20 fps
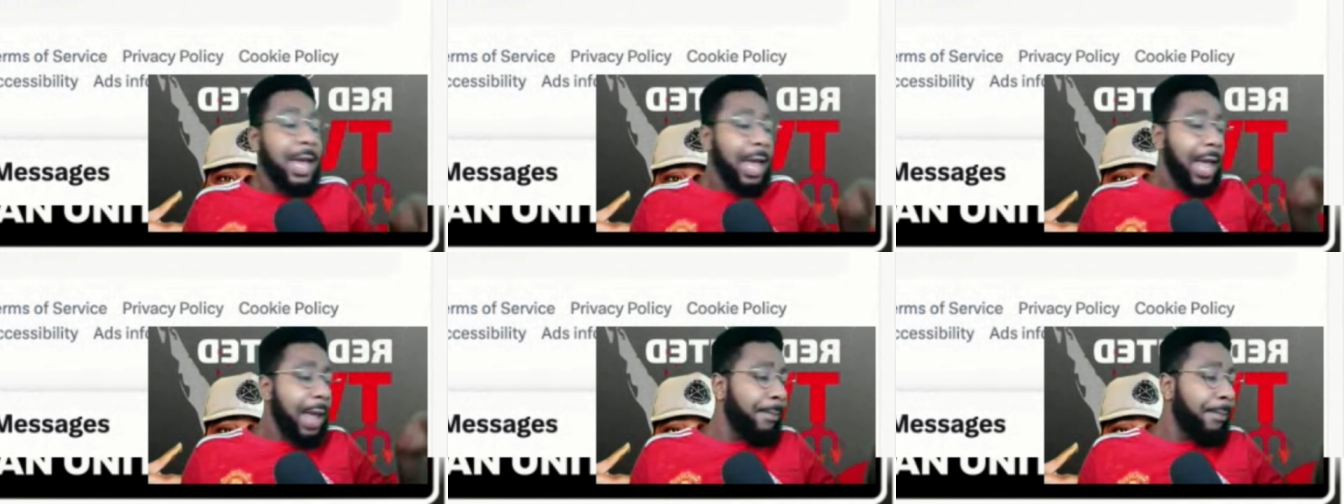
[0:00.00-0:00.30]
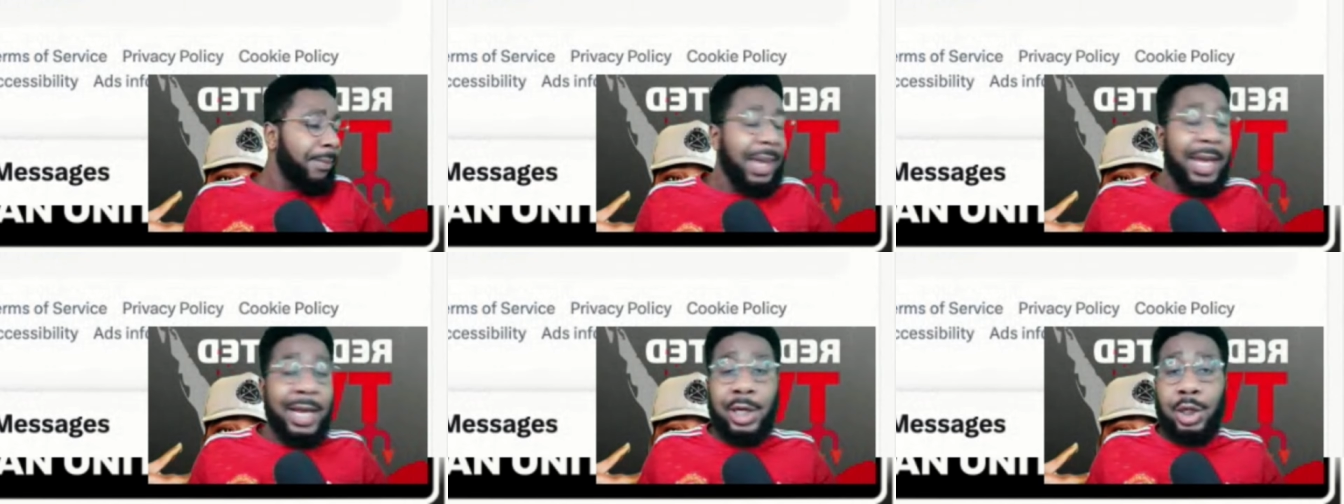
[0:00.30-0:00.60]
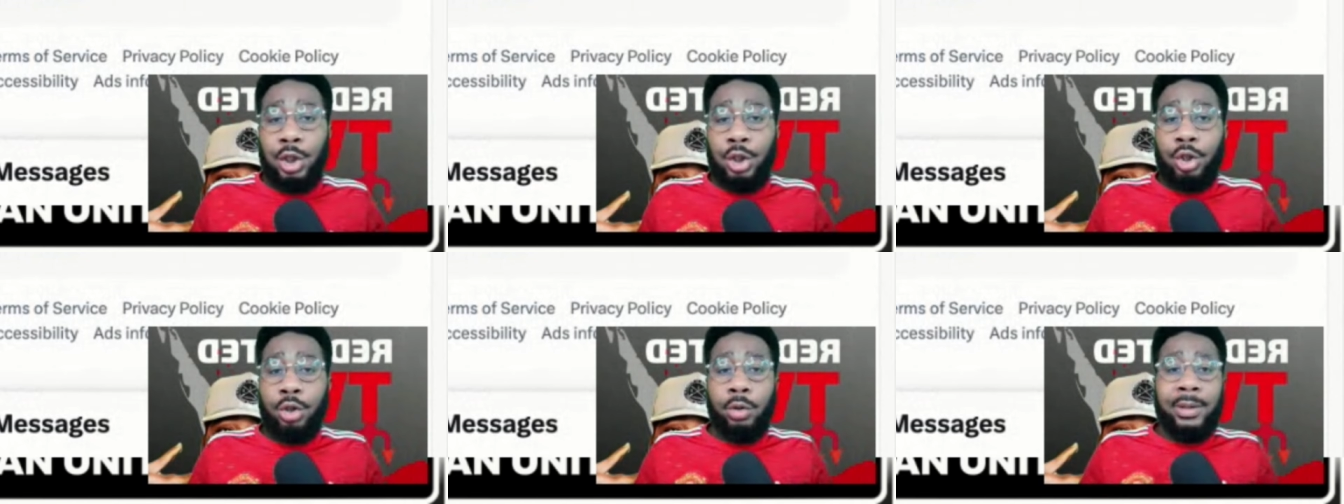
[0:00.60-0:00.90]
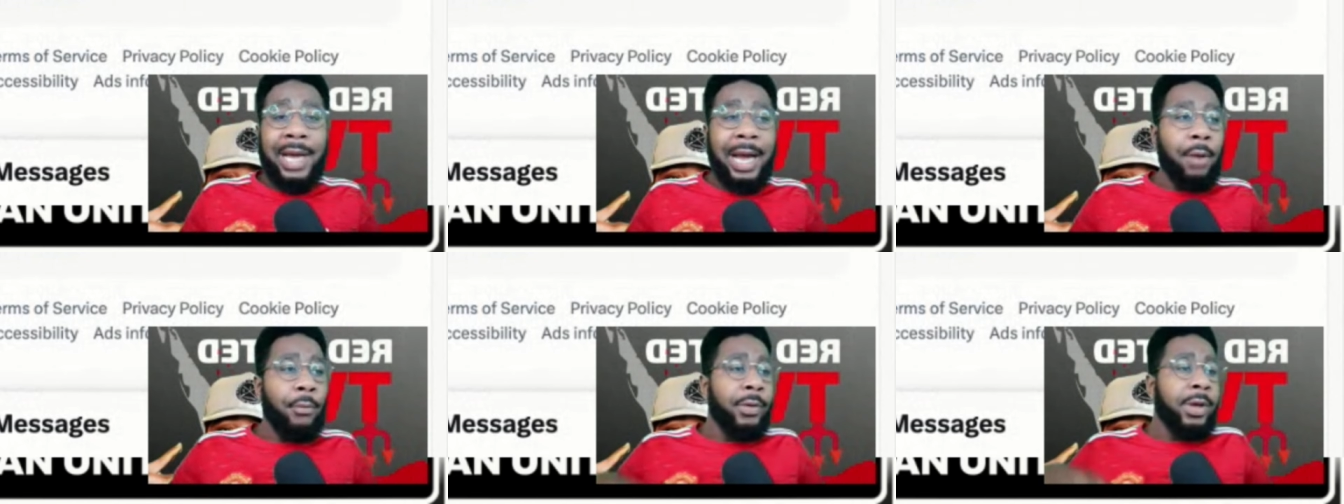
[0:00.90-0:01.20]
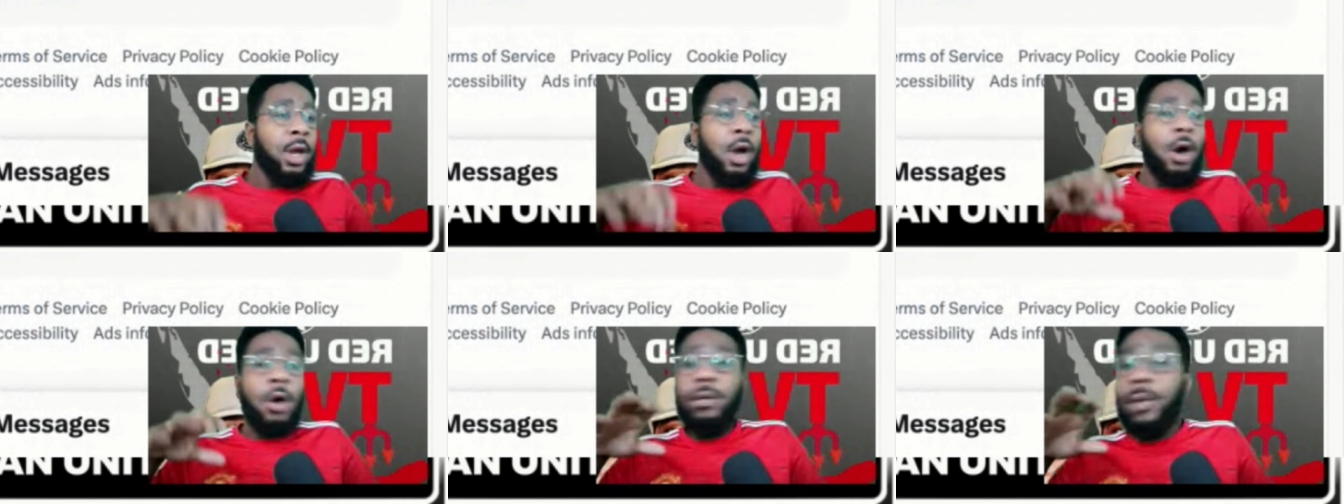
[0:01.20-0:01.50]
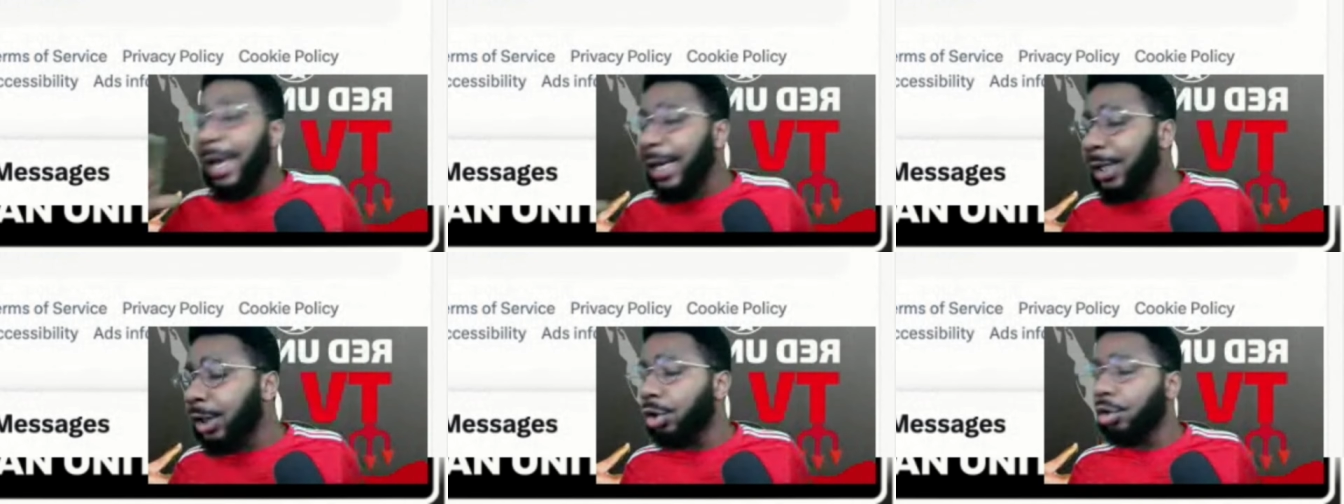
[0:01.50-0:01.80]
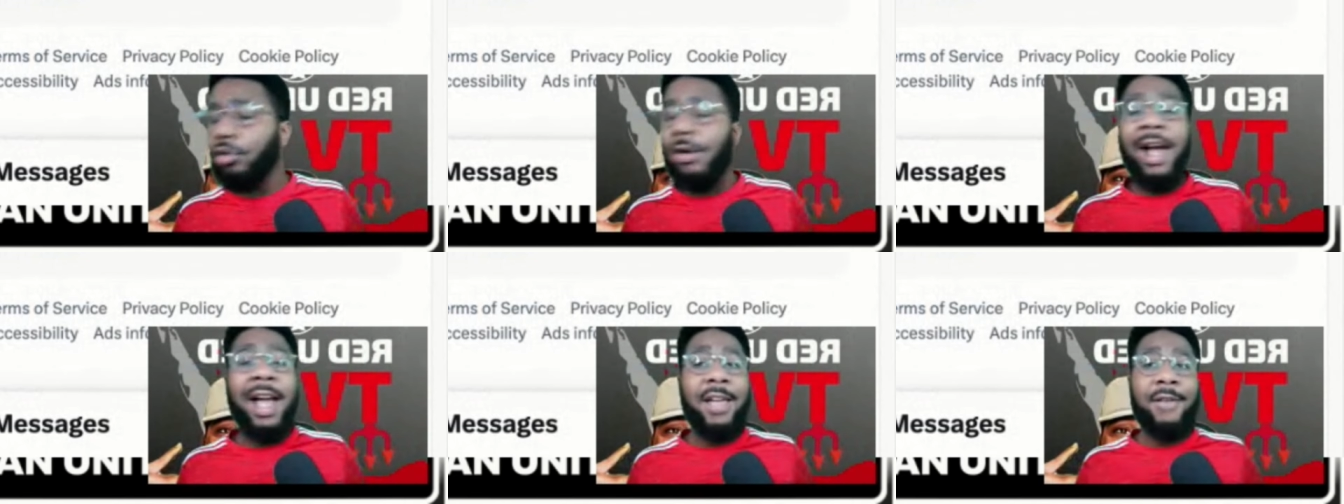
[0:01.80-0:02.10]
and making sure that we are
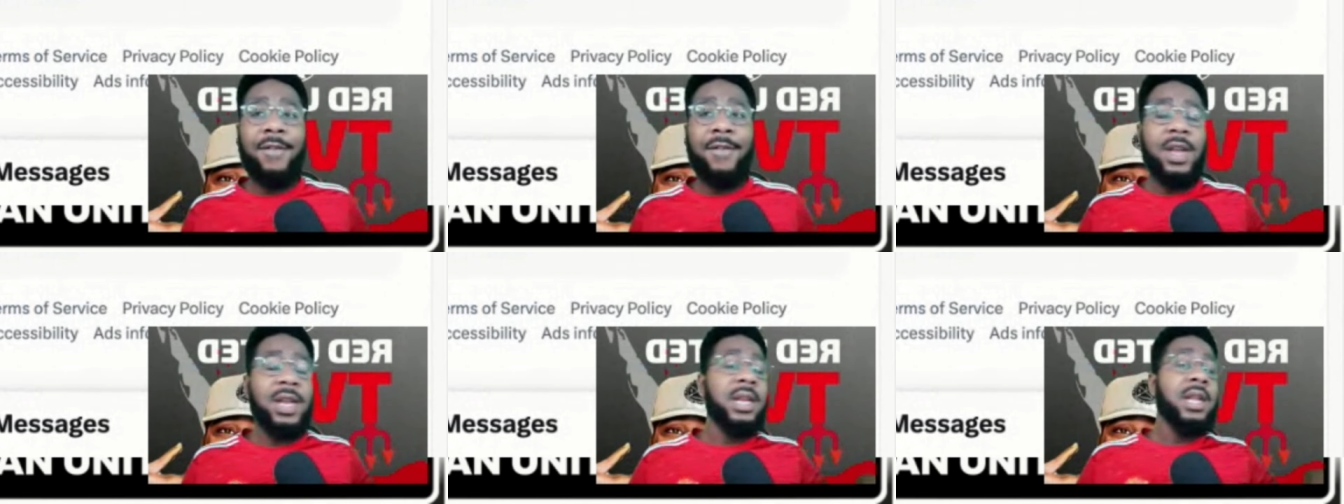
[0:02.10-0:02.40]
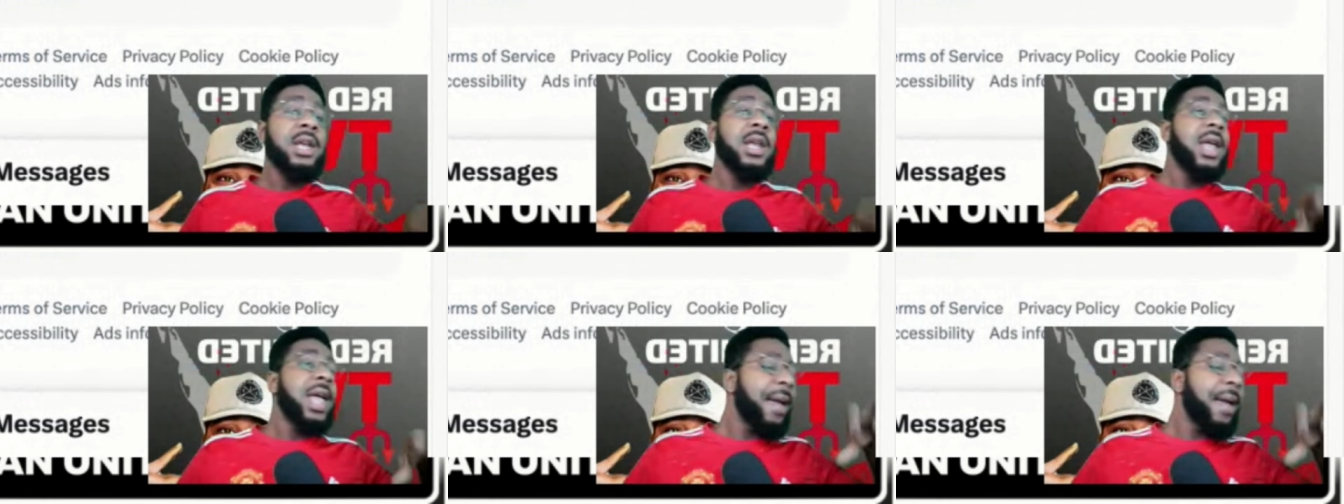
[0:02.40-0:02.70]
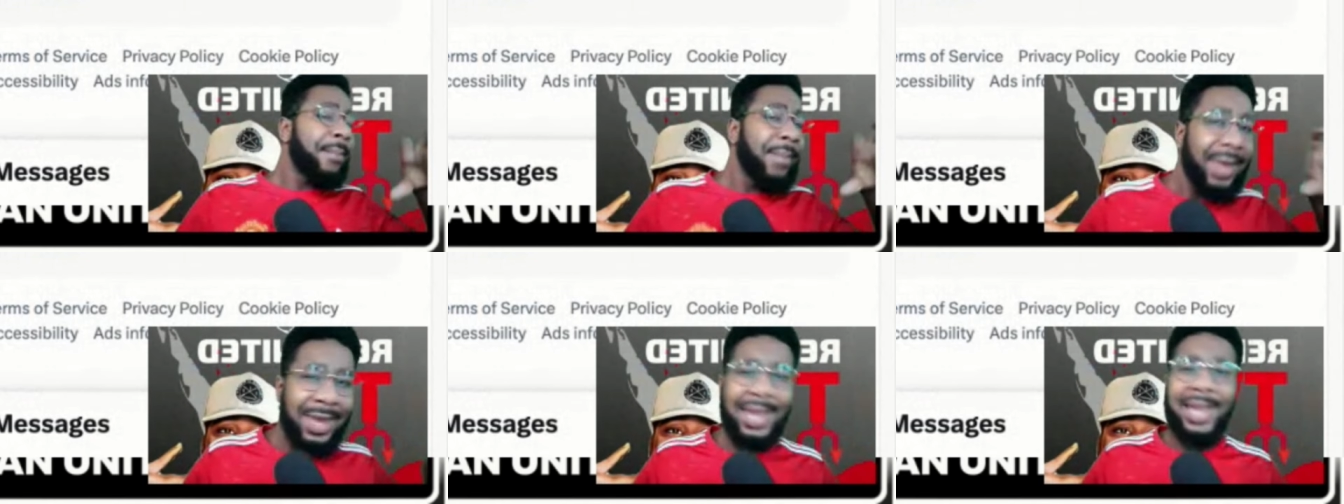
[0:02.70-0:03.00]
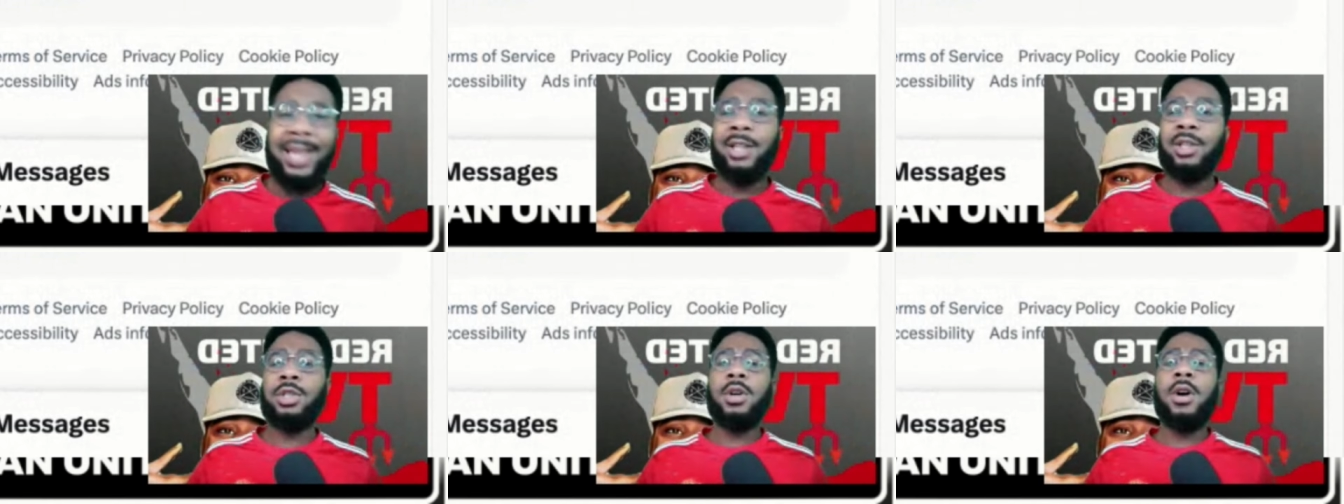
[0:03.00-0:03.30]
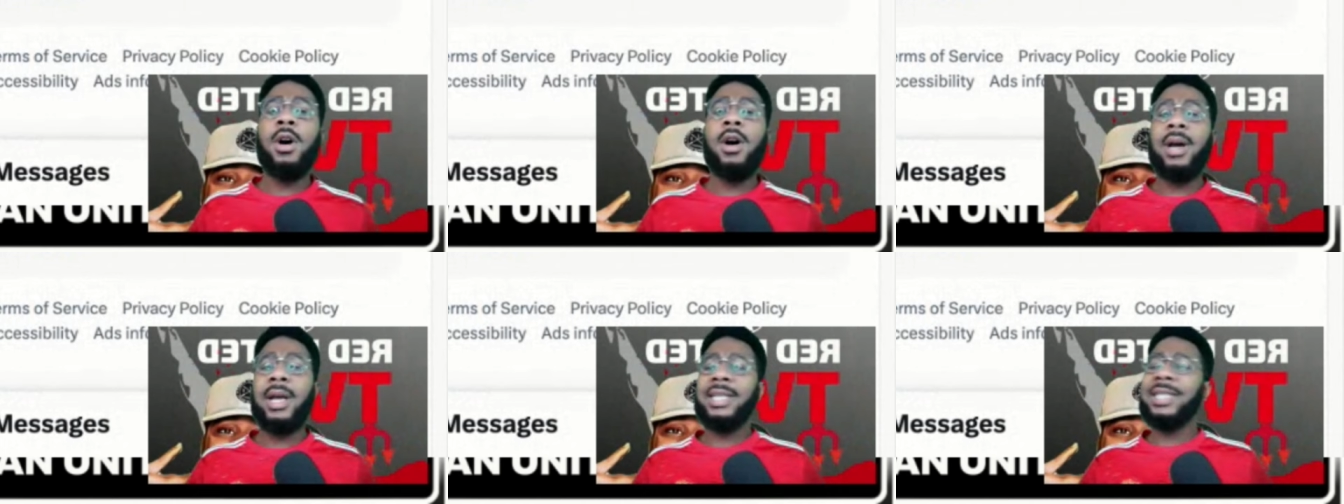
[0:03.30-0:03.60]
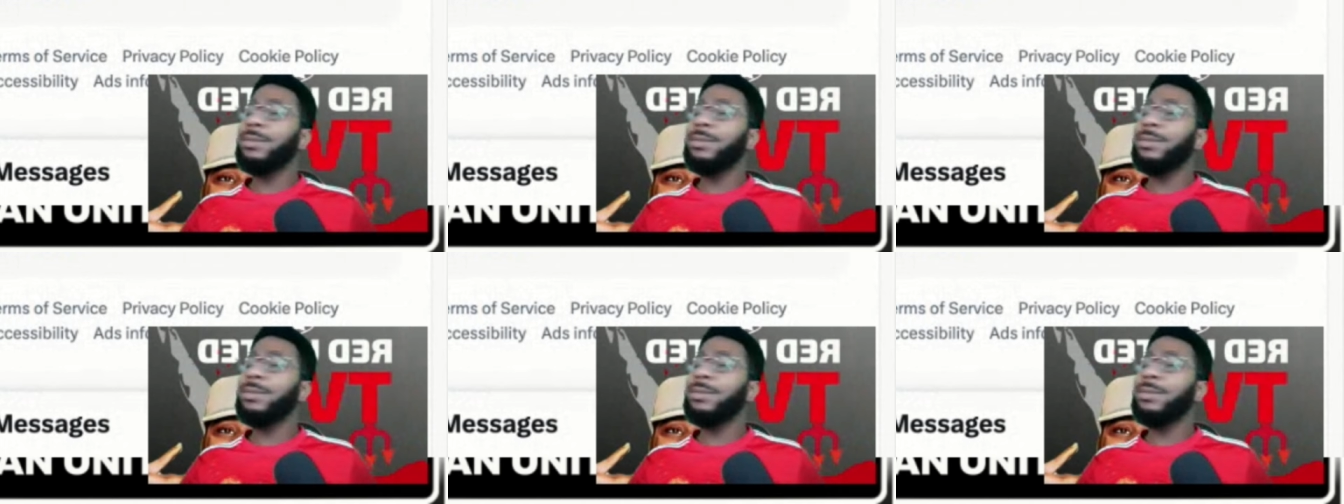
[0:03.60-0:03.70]
striving and hitting targets,